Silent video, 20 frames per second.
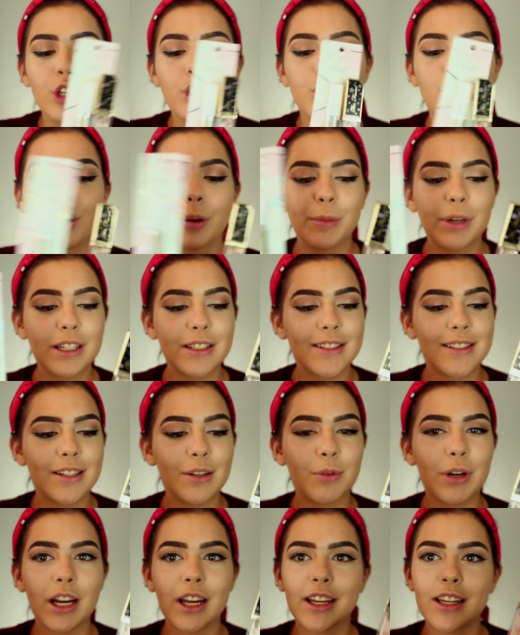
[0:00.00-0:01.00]
So I'm going to
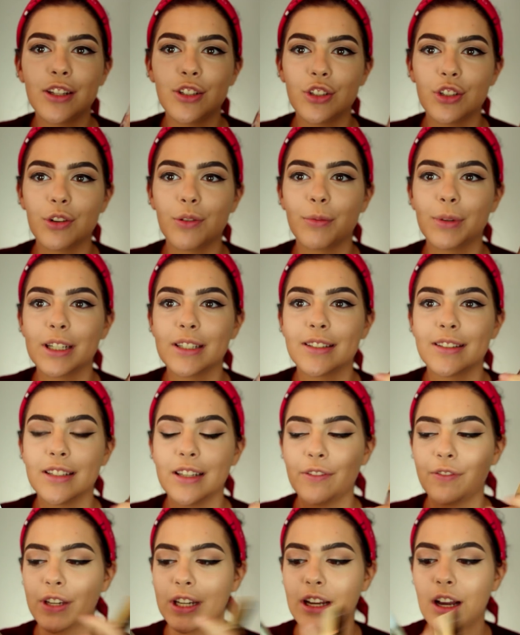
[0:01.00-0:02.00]
see what I can do. I'm going to
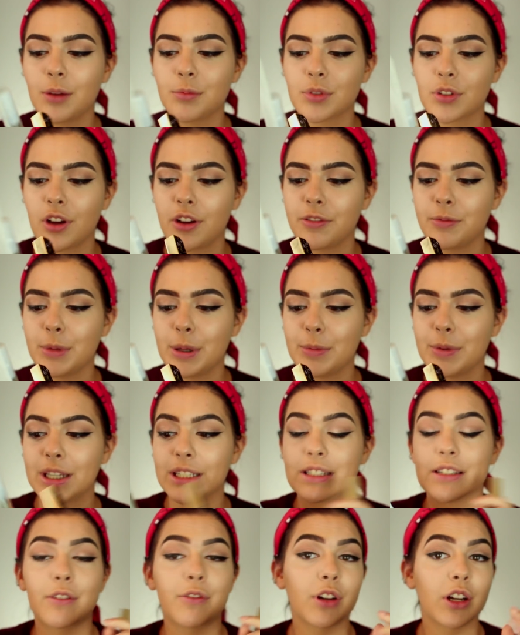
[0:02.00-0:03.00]
see if it comes off maybe
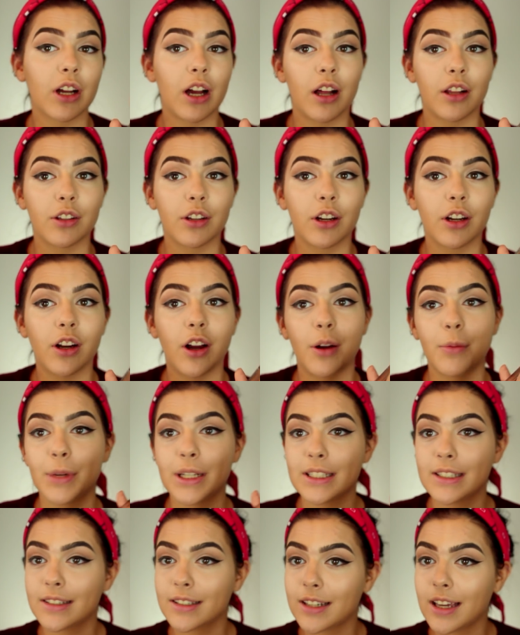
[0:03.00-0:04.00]
a different color on
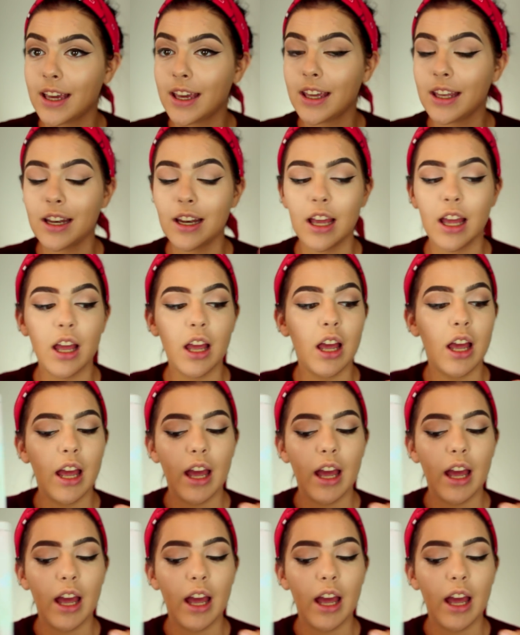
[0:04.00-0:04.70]
my skin.